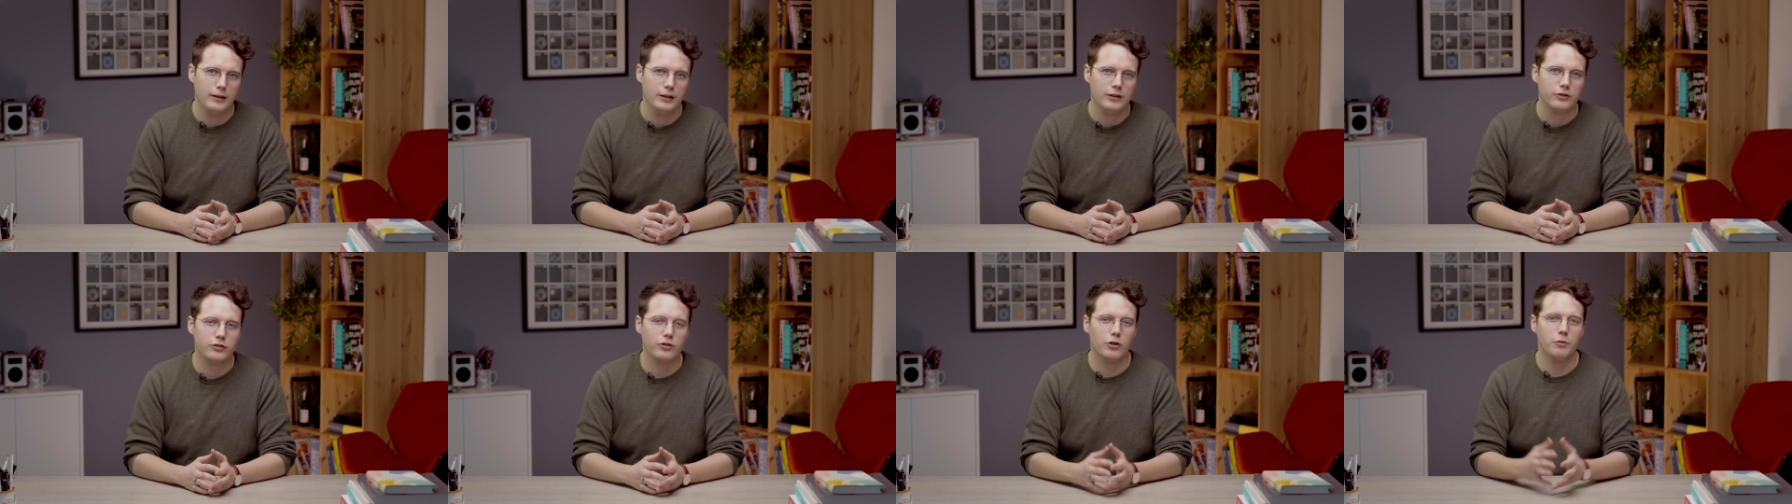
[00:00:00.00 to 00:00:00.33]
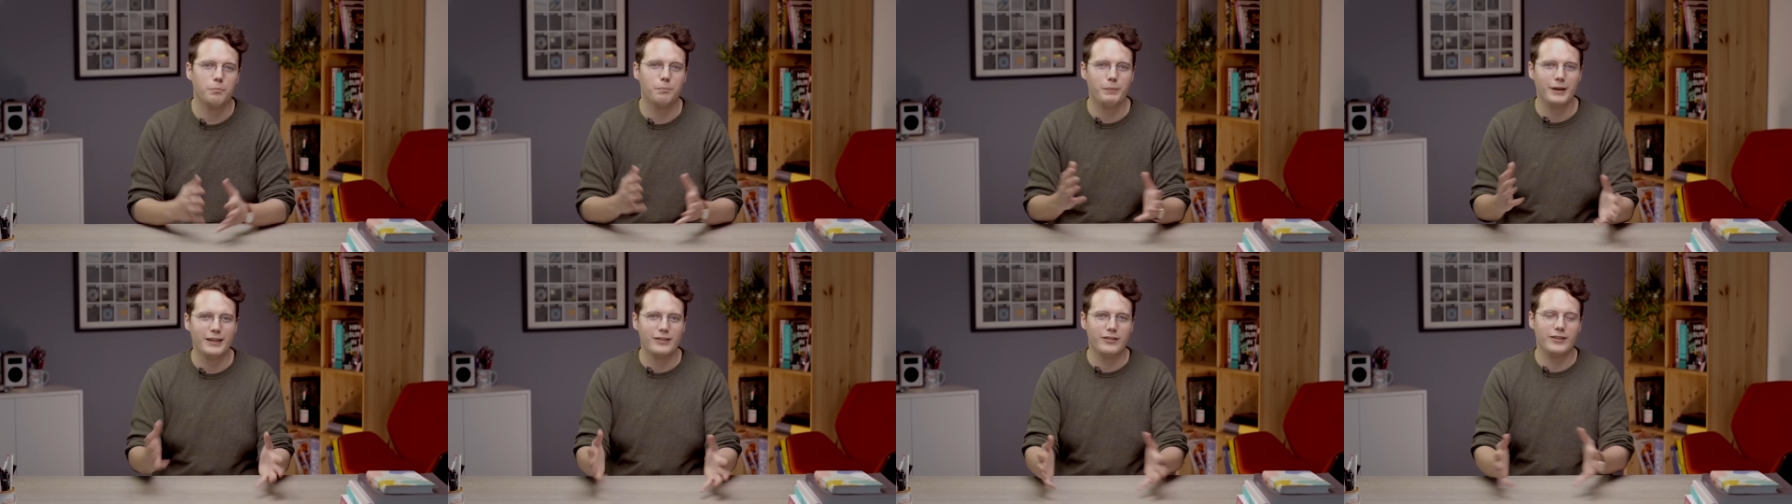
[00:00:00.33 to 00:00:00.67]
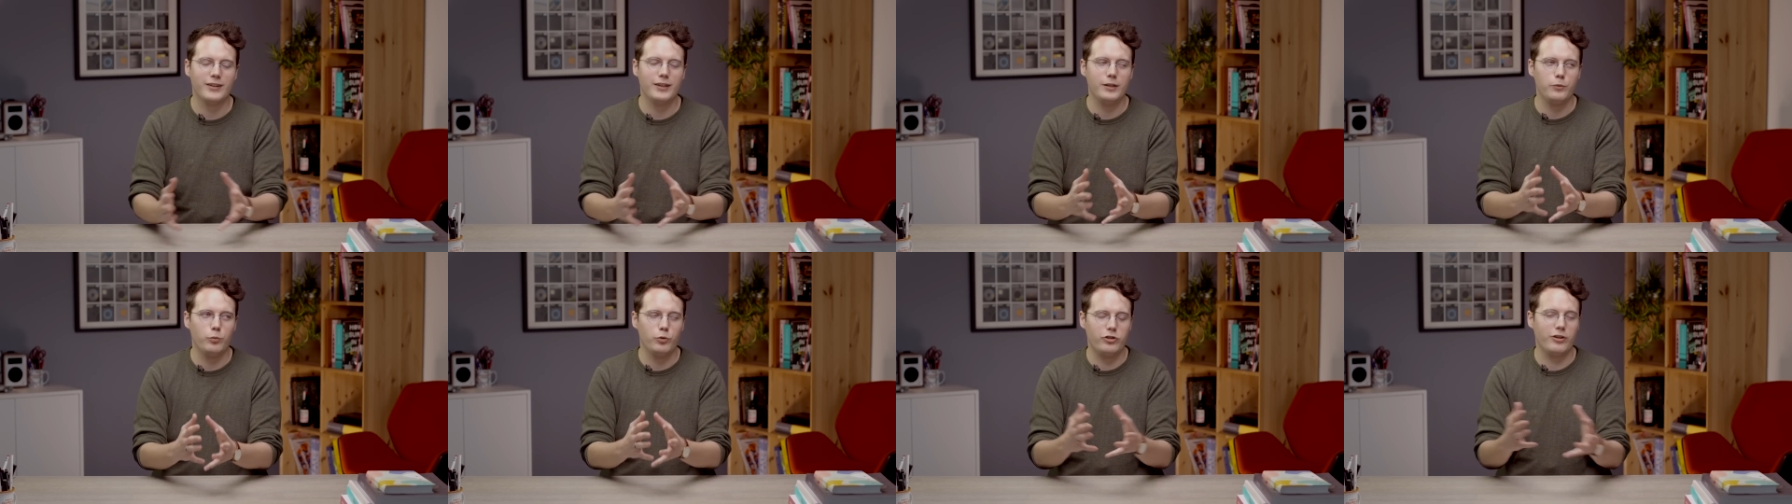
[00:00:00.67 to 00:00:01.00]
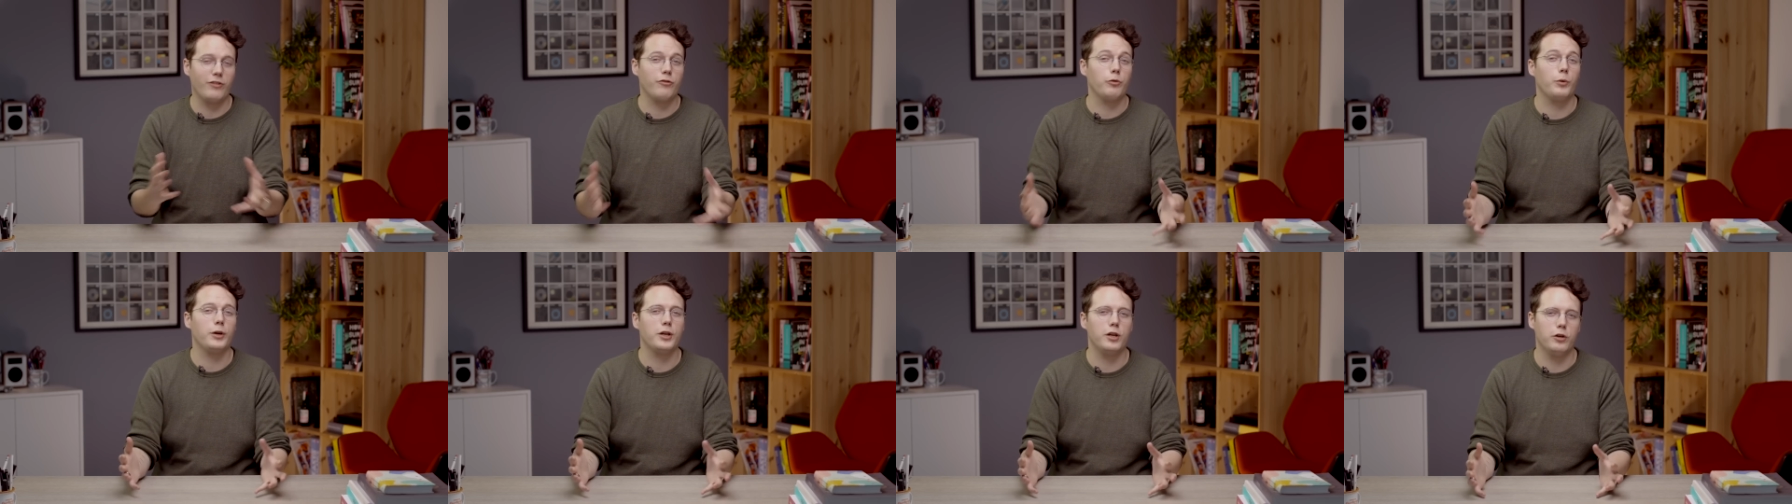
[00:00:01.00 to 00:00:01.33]
So basically,
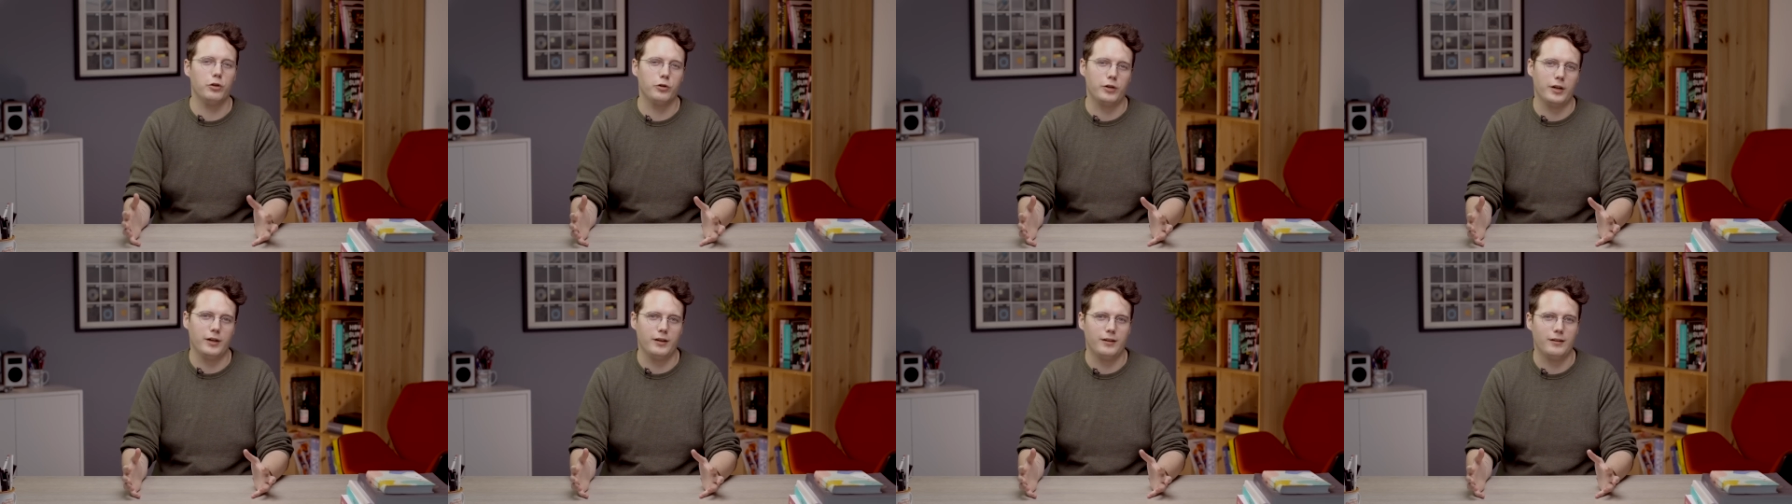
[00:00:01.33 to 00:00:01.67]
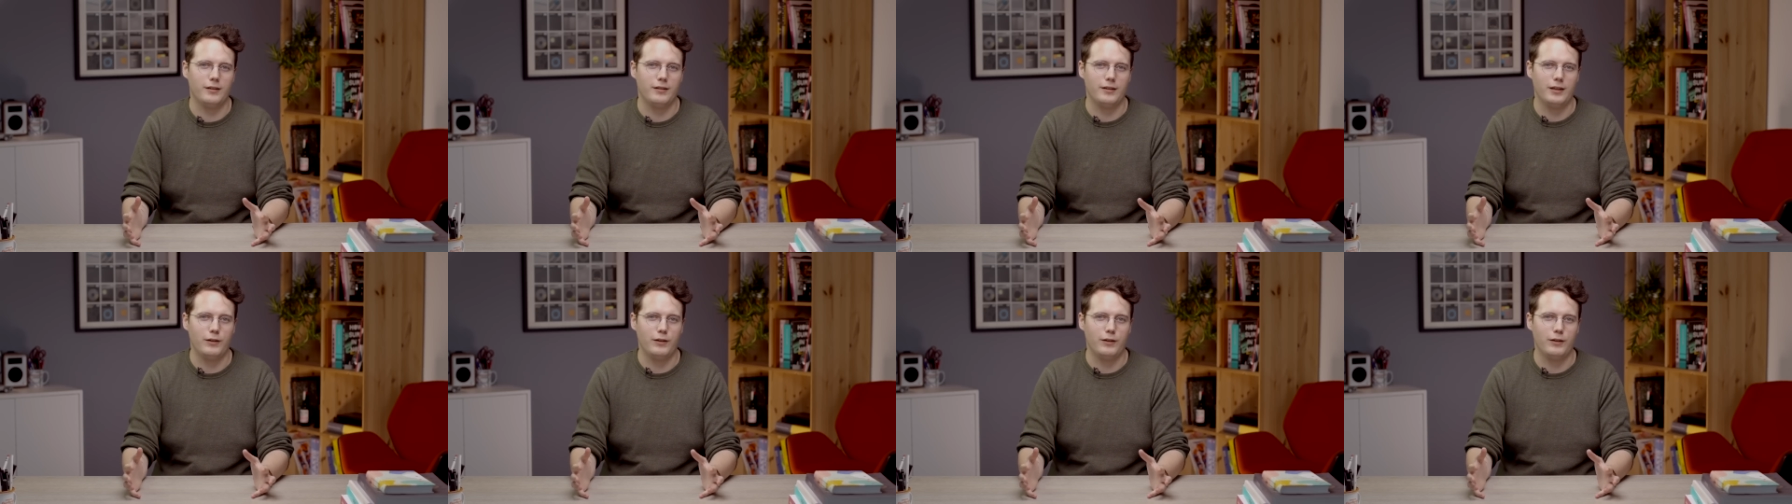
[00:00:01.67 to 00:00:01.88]
whichever way you look at it,